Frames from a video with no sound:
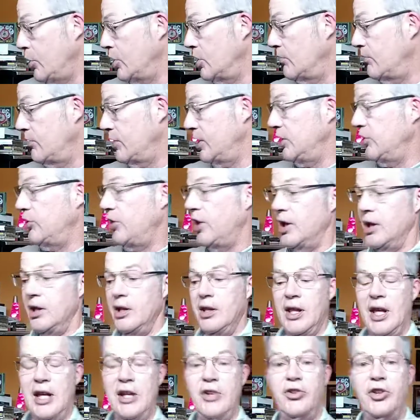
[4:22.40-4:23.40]
wouldn't have released it.
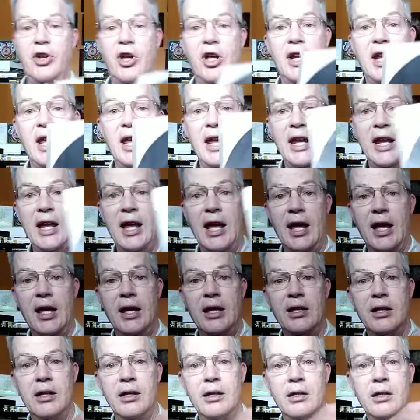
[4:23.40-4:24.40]
That is on a
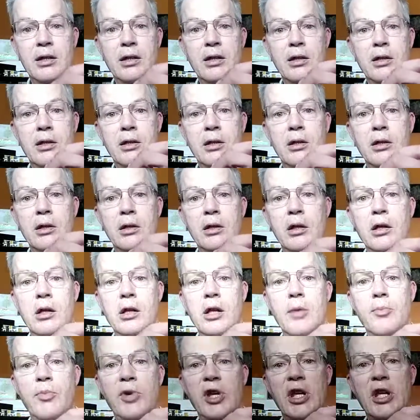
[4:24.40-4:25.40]

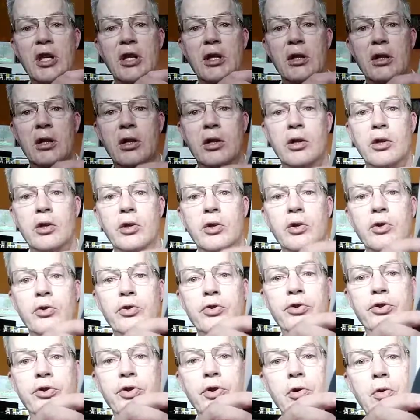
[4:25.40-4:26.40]
Columbia
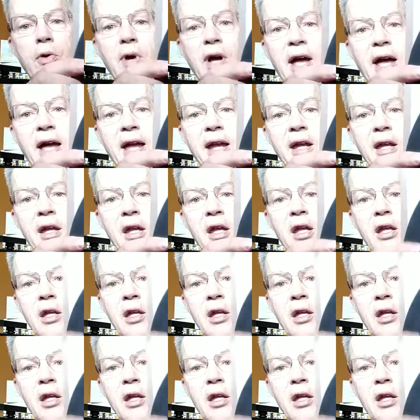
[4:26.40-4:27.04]
2i.